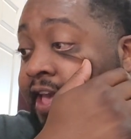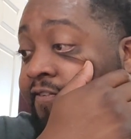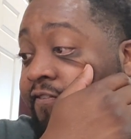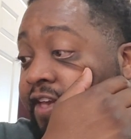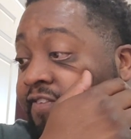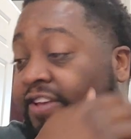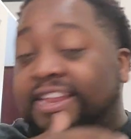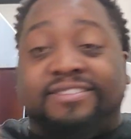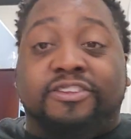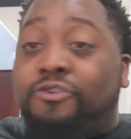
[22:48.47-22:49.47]
if
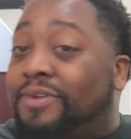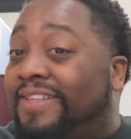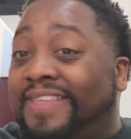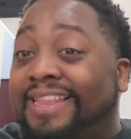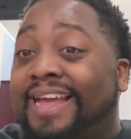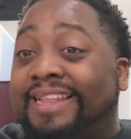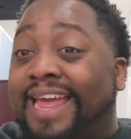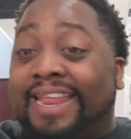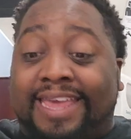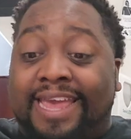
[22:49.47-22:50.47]
he doesn't do anything like
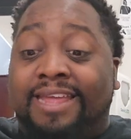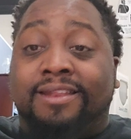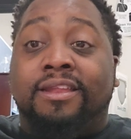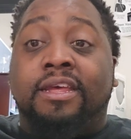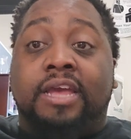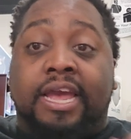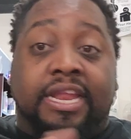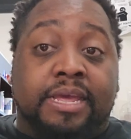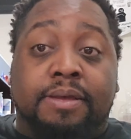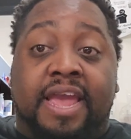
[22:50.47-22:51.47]
that again,
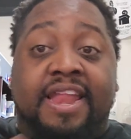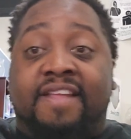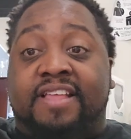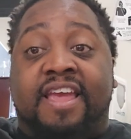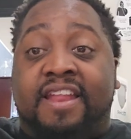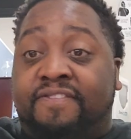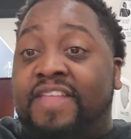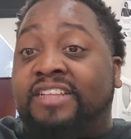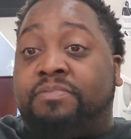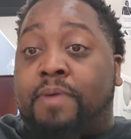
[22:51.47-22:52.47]
and he and that, and
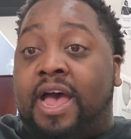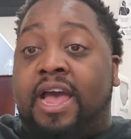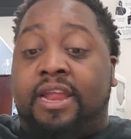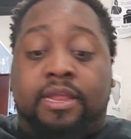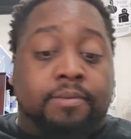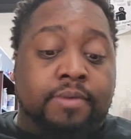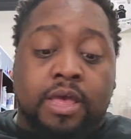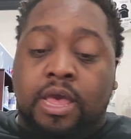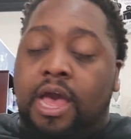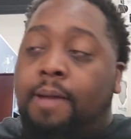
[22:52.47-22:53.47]
if that's behind him,
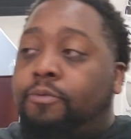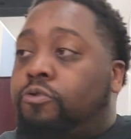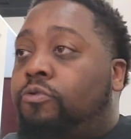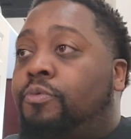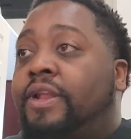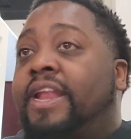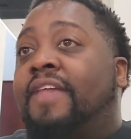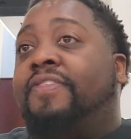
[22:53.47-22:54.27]
I'm cool with it.